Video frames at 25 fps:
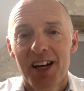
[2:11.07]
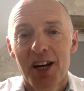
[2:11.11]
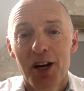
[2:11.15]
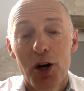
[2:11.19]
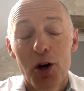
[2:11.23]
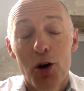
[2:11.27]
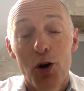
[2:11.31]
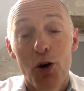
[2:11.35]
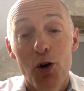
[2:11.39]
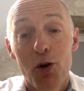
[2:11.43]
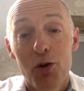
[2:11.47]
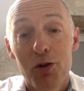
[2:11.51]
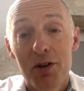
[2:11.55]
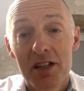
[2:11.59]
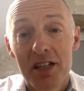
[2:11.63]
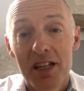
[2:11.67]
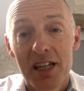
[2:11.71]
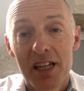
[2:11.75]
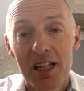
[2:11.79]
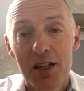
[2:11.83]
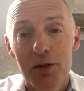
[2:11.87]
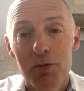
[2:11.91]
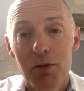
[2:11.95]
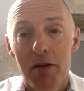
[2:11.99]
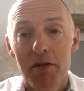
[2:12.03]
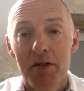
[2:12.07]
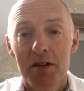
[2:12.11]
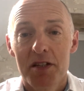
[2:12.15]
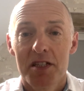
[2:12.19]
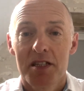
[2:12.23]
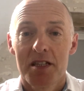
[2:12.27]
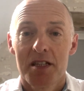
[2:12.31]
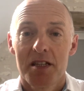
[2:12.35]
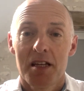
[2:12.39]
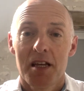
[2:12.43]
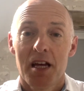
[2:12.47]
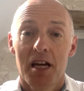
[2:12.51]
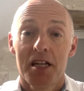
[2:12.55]
or indeed where it's
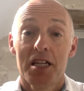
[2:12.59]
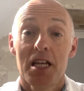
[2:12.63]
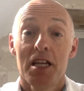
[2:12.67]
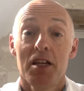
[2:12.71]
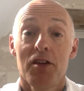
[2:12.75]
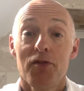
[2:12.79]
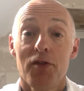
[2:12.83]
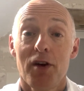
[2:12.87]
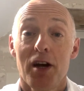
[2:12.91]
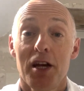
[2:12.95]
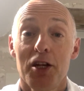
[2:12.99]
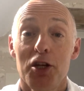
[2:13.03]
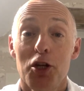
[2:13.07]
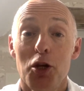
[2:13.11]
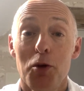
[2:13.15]
identifying new